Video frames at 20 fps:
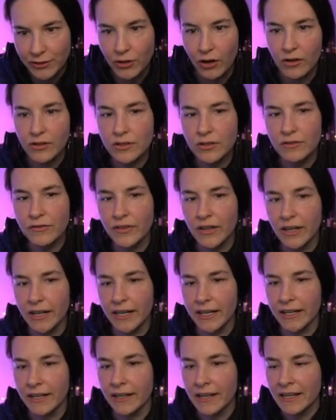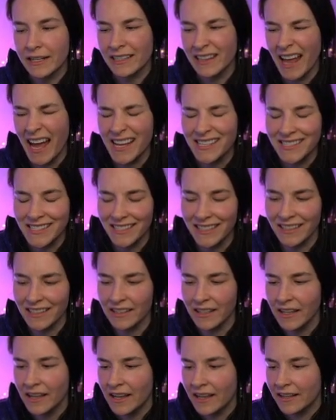also very
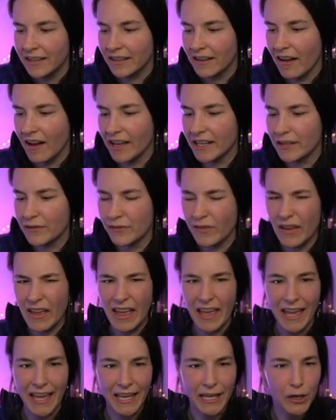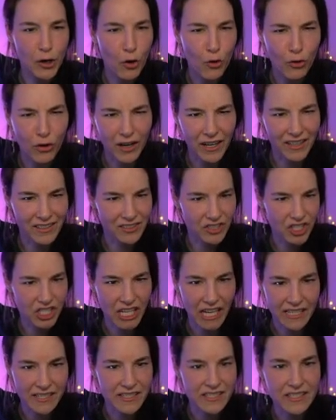classic, kind of acorn,
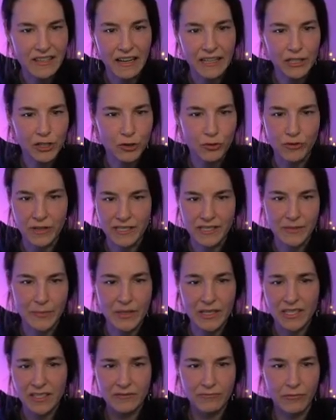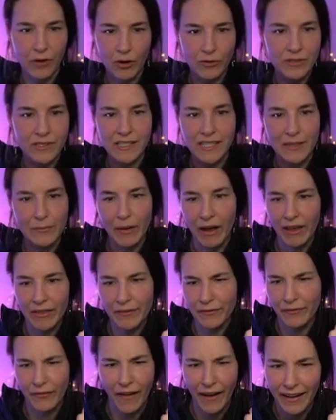chestnut, Christmas roasting by
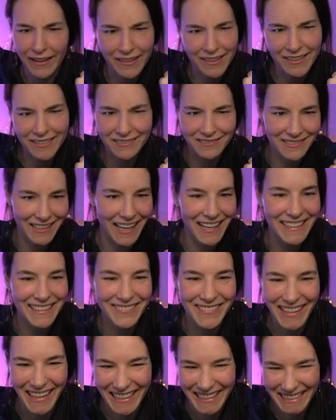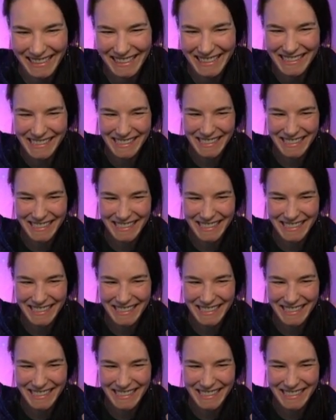the fire kind of colors.